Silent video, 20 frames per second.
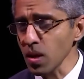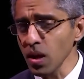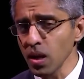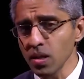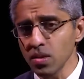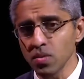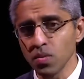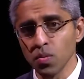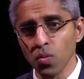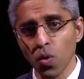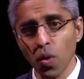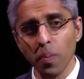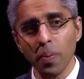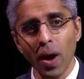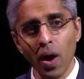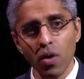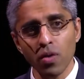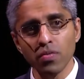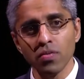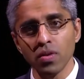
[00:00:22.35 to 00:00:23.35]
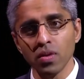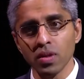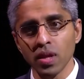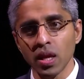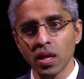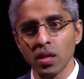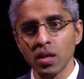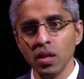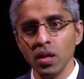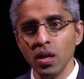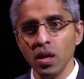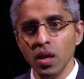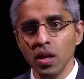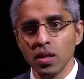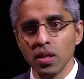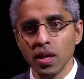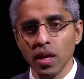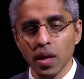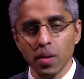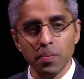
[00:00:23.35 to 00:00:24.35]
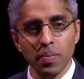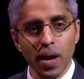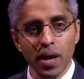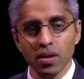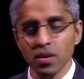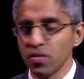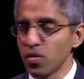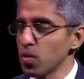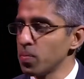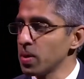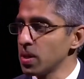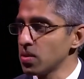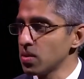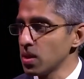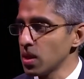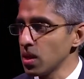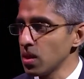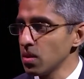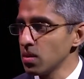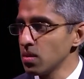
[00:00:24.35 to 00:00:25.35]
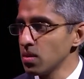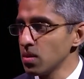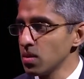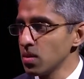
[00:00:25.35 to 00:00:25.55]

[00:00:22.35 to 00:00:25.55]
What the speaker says: It's more powerful than the impact of obesity.